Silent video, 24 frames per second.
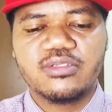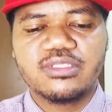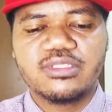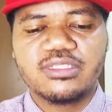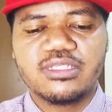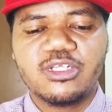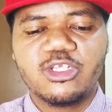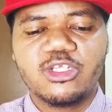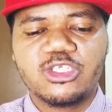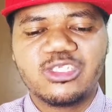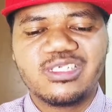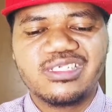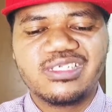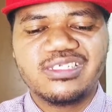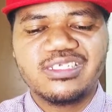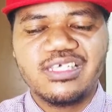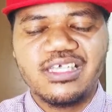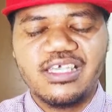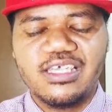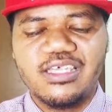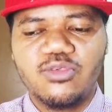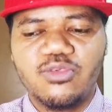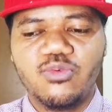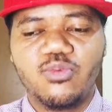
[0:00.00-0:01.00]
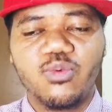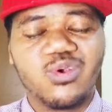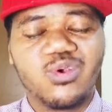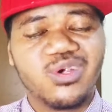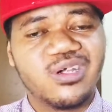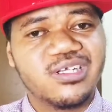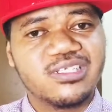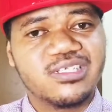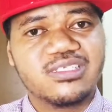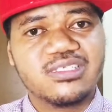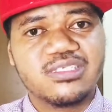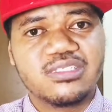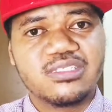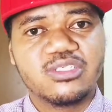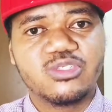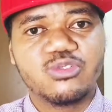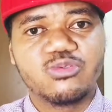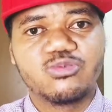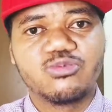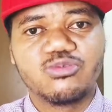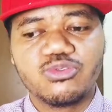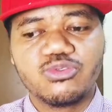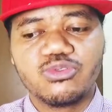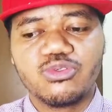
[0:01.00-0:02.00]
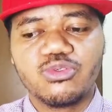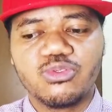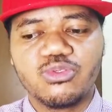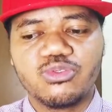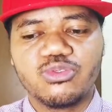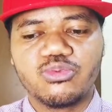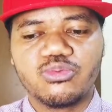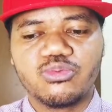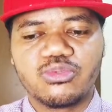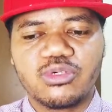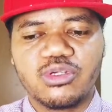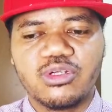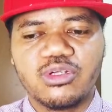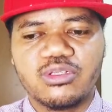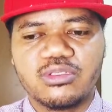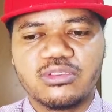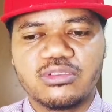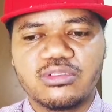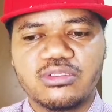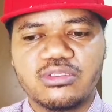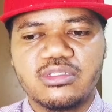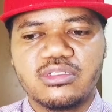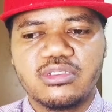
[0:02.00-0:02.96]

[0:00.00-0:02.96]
Till today, words still rule the world.